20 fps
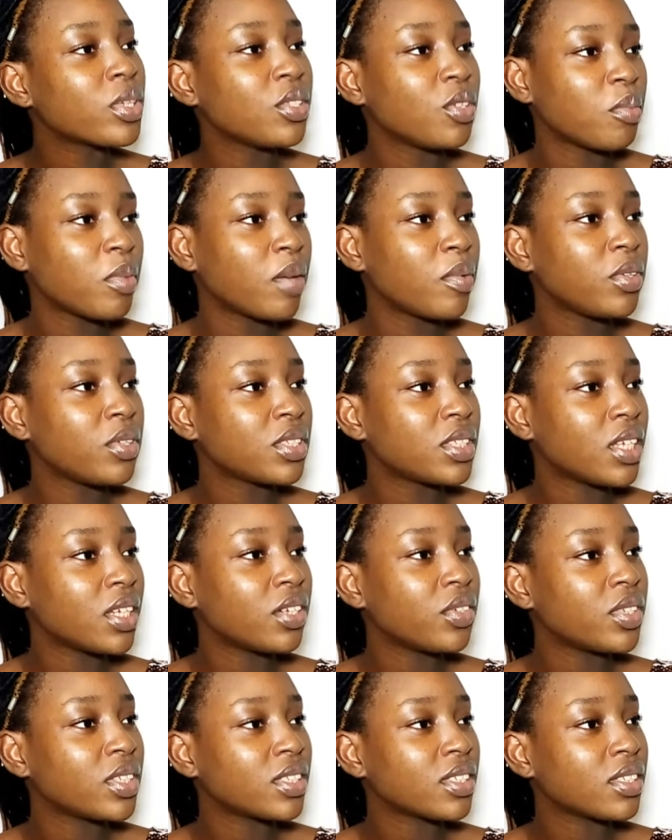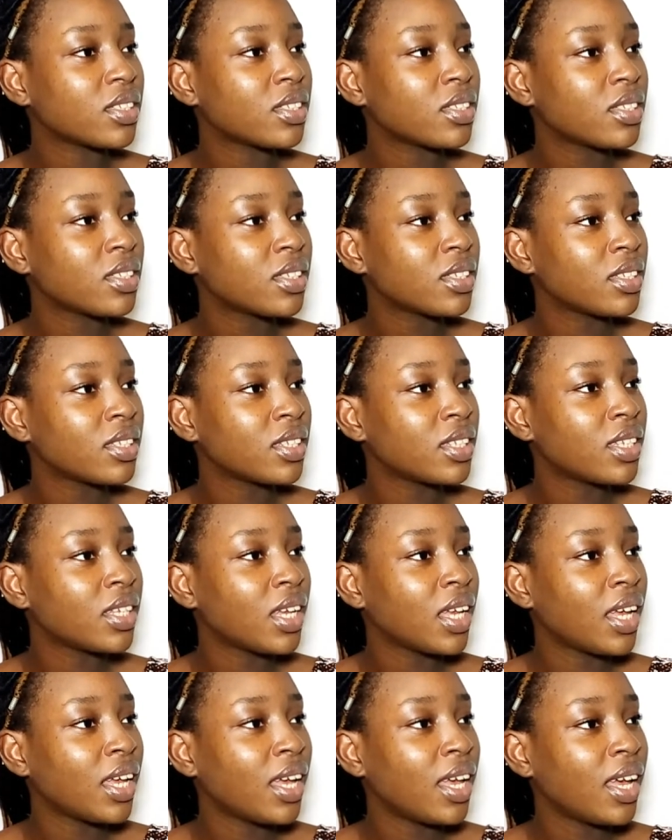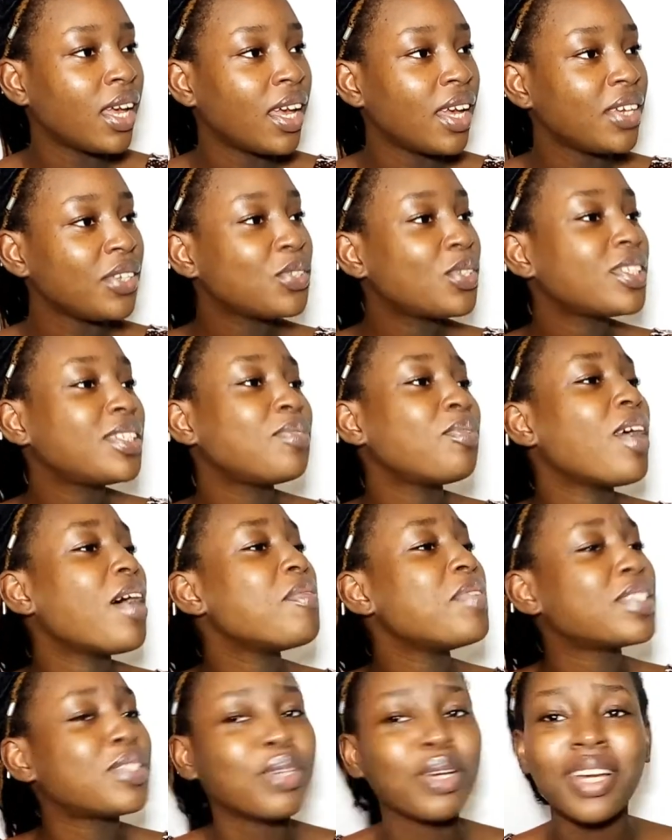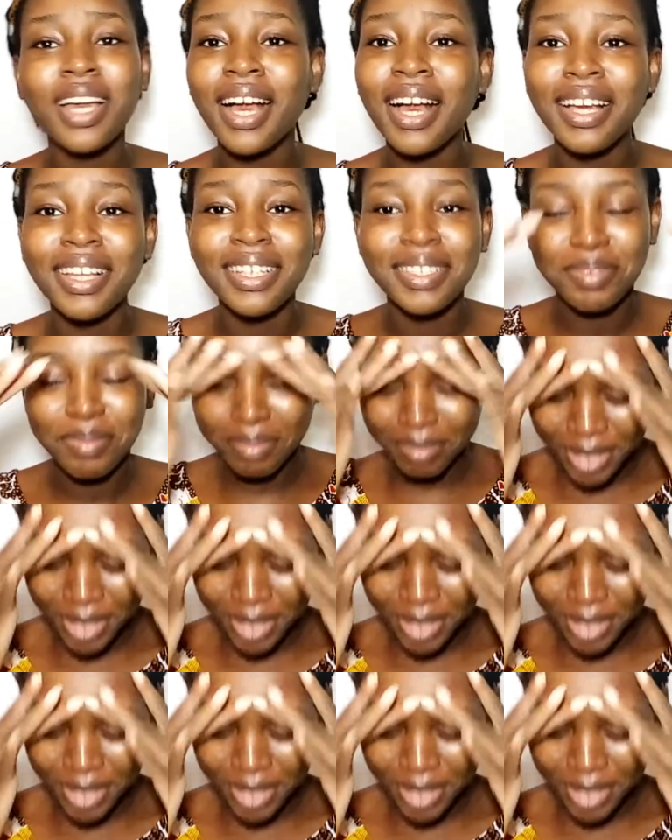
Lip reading: your mind when you said crazy? You don't even have a song.